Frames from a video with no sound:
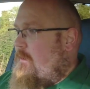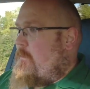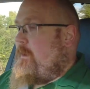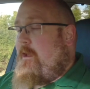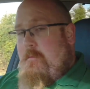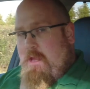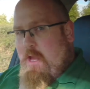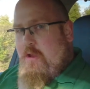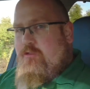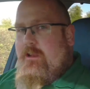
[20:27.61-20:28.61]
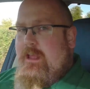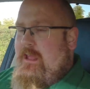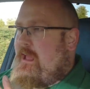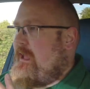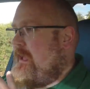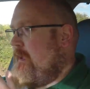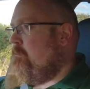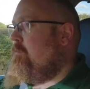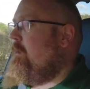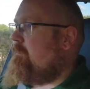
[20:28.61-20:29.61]
Well, I'm hugely
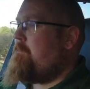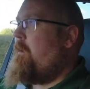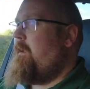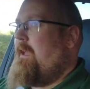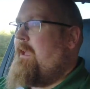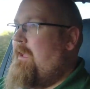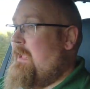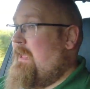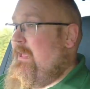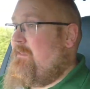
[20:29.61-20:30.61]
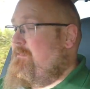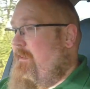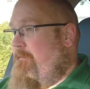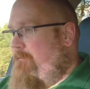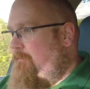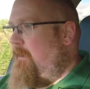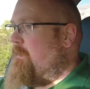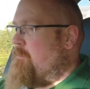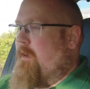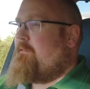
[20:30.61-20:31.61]
impressed by it. It is a
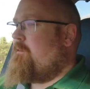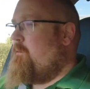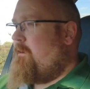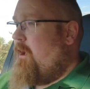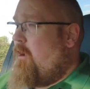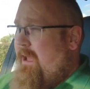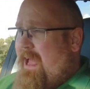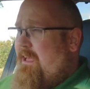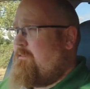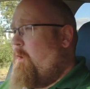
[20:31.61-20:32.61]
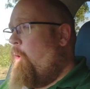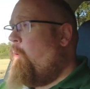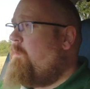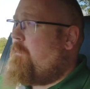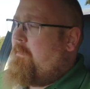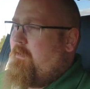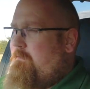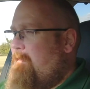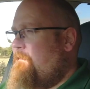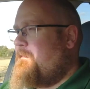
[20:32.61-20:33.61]
very practical car. It has all the
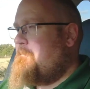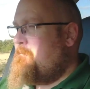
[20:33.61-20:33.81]
pluses